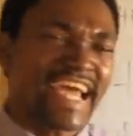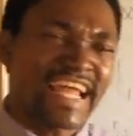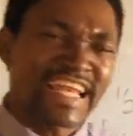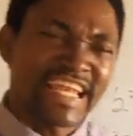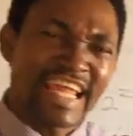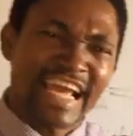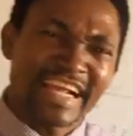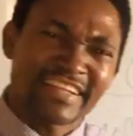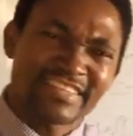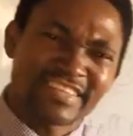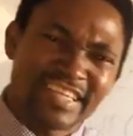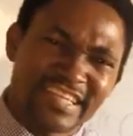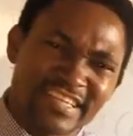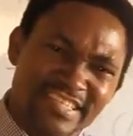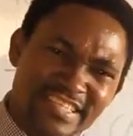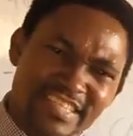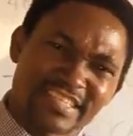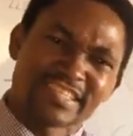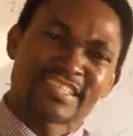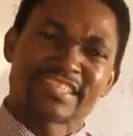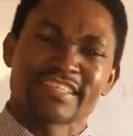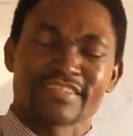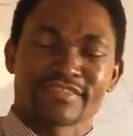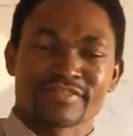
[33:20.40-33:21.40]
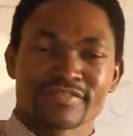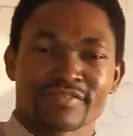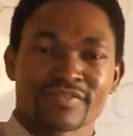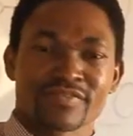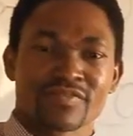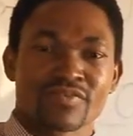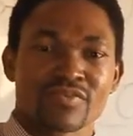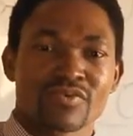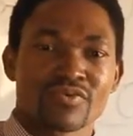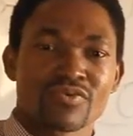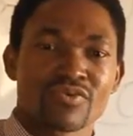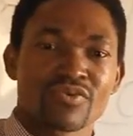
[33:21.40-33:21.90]
electricity,
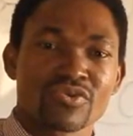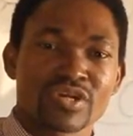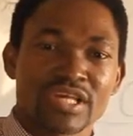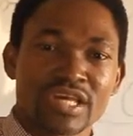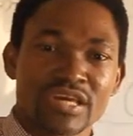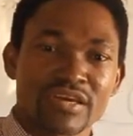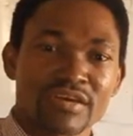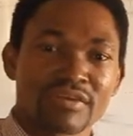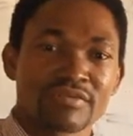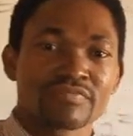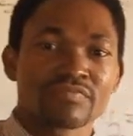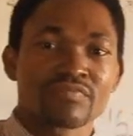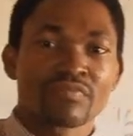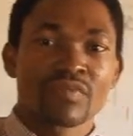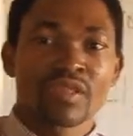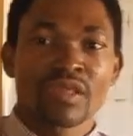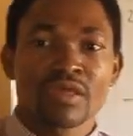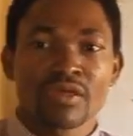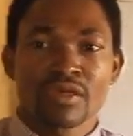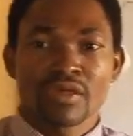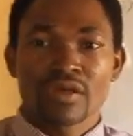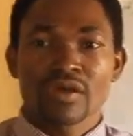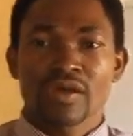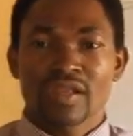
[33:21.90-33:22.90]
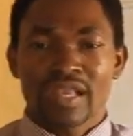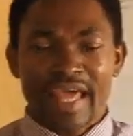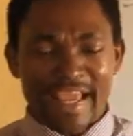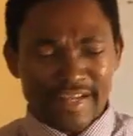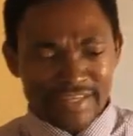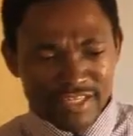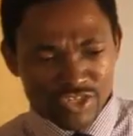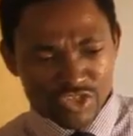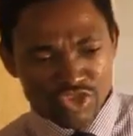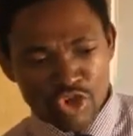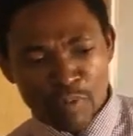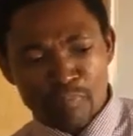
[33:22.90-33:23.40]
okay, like
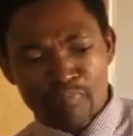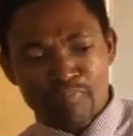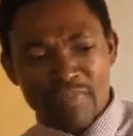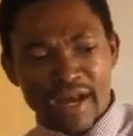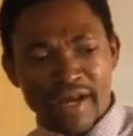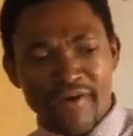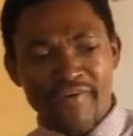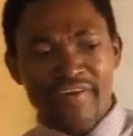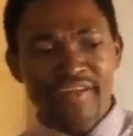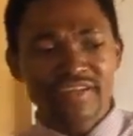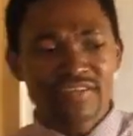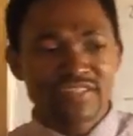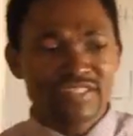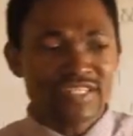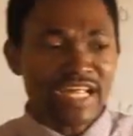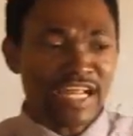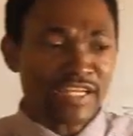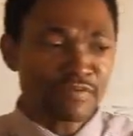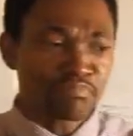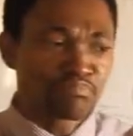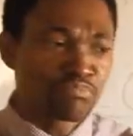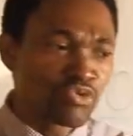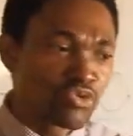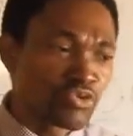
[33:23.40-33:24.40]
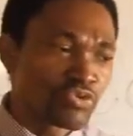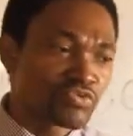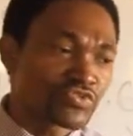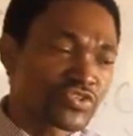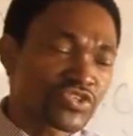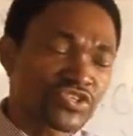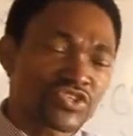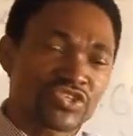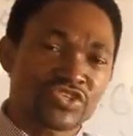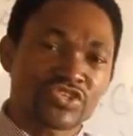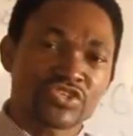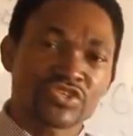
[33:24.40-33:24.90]
the submarines that
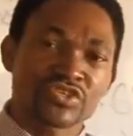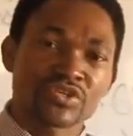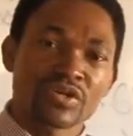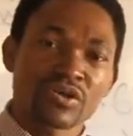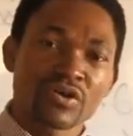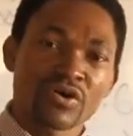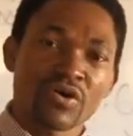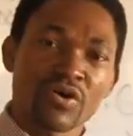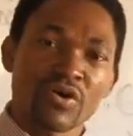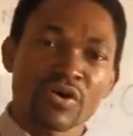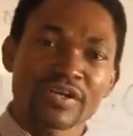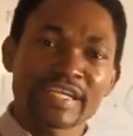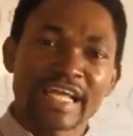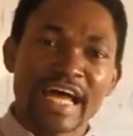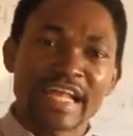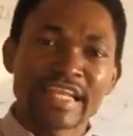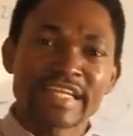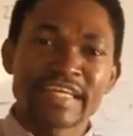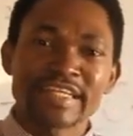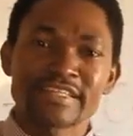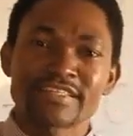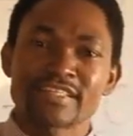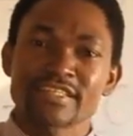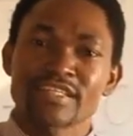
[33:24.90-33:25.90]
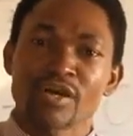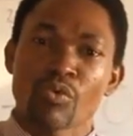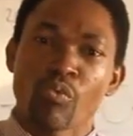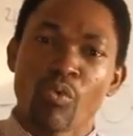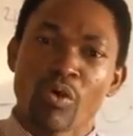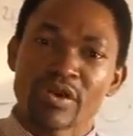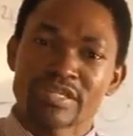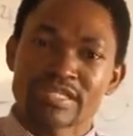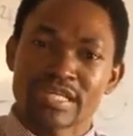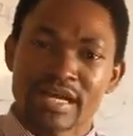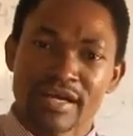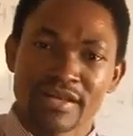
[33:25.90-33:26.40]
moves underneath the
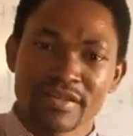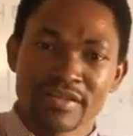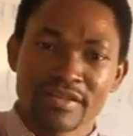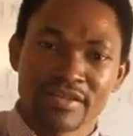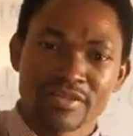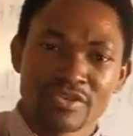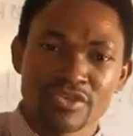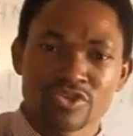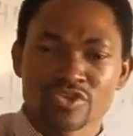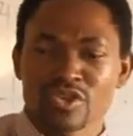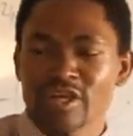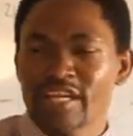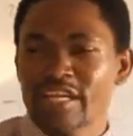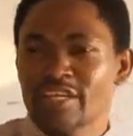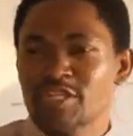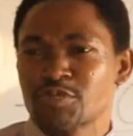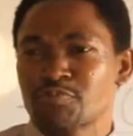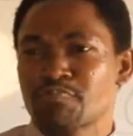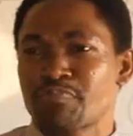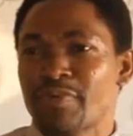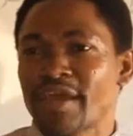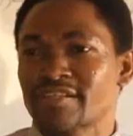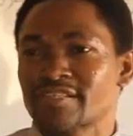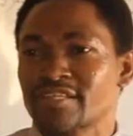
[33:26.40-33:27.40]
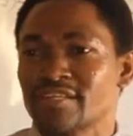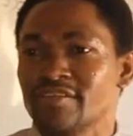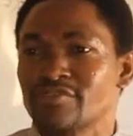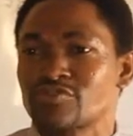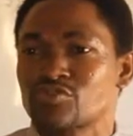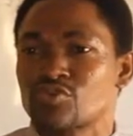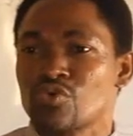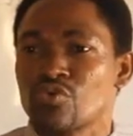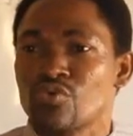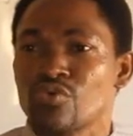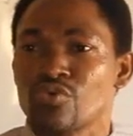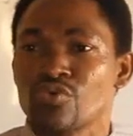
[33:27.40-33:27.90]
water. You don't expect
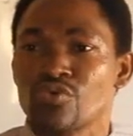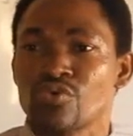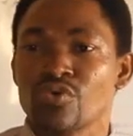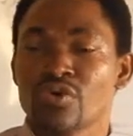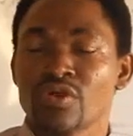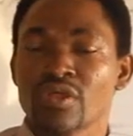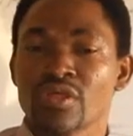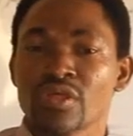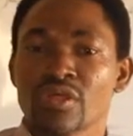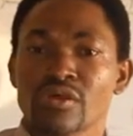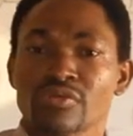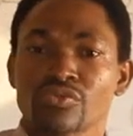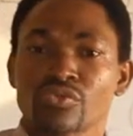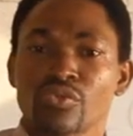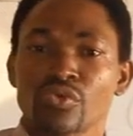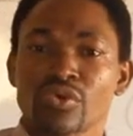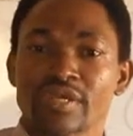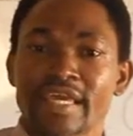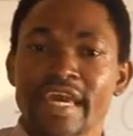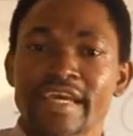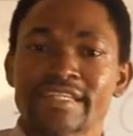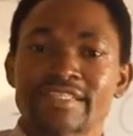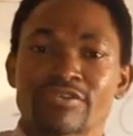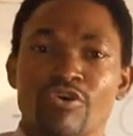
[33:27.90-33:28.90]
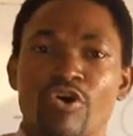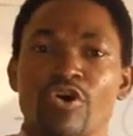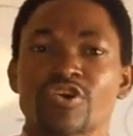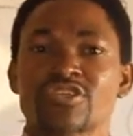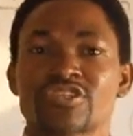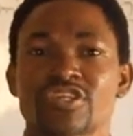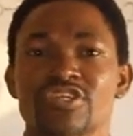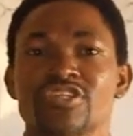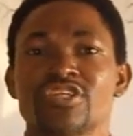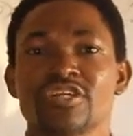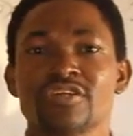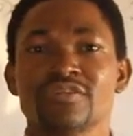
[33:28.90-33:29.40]
it to get
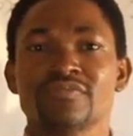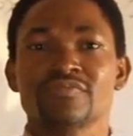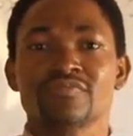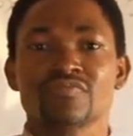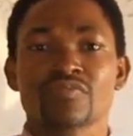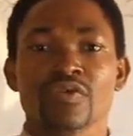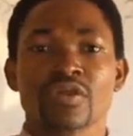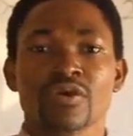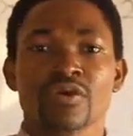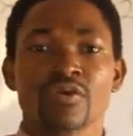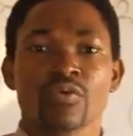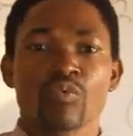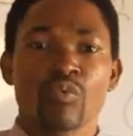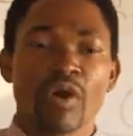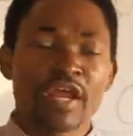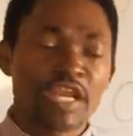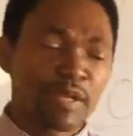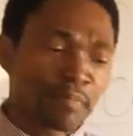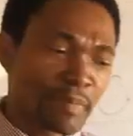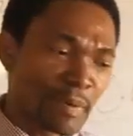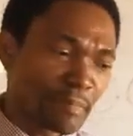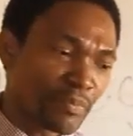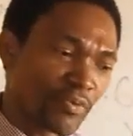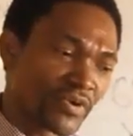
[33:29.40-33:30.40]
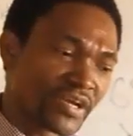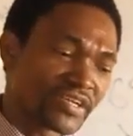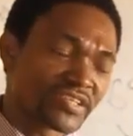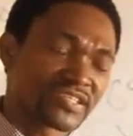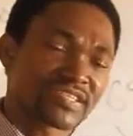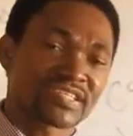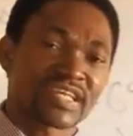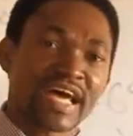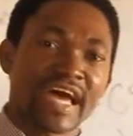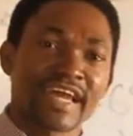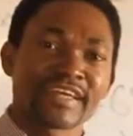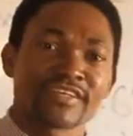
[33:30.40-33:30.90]
oxygen when the people
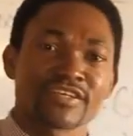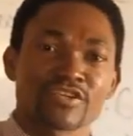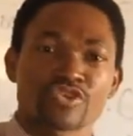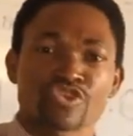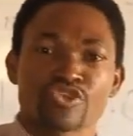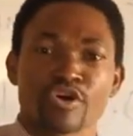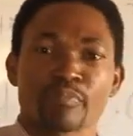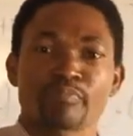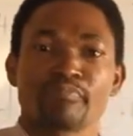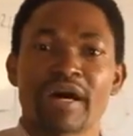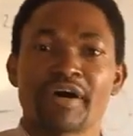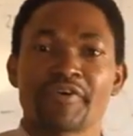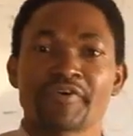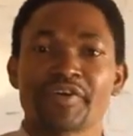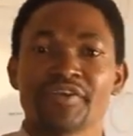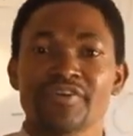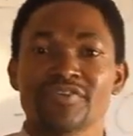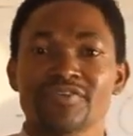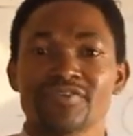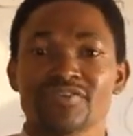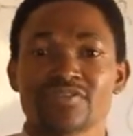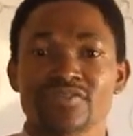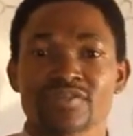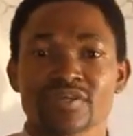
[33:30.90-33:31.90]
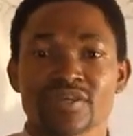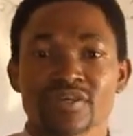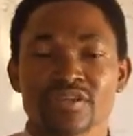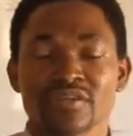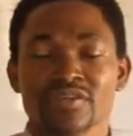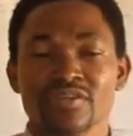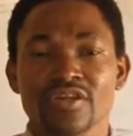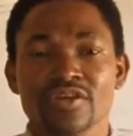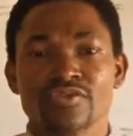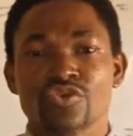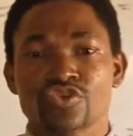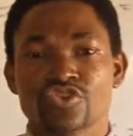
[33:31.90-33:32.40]
inside the submarines
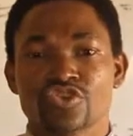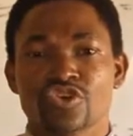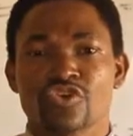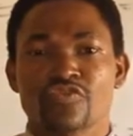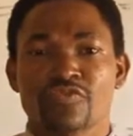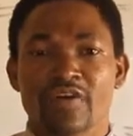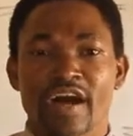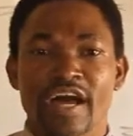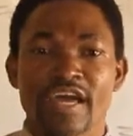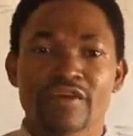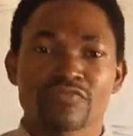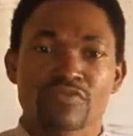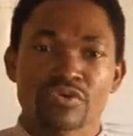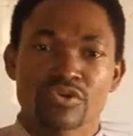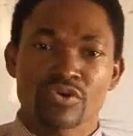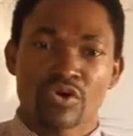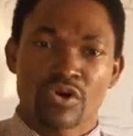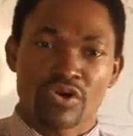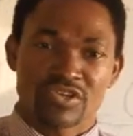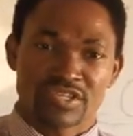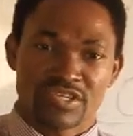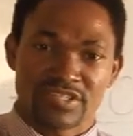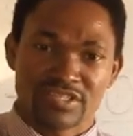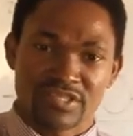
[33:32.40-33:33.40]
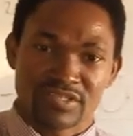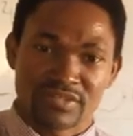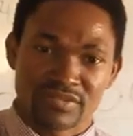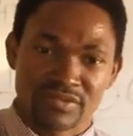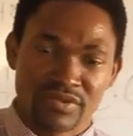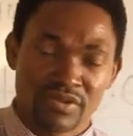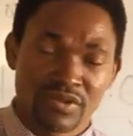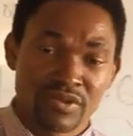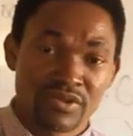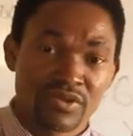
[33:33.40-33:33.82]
need to survive with oxygen.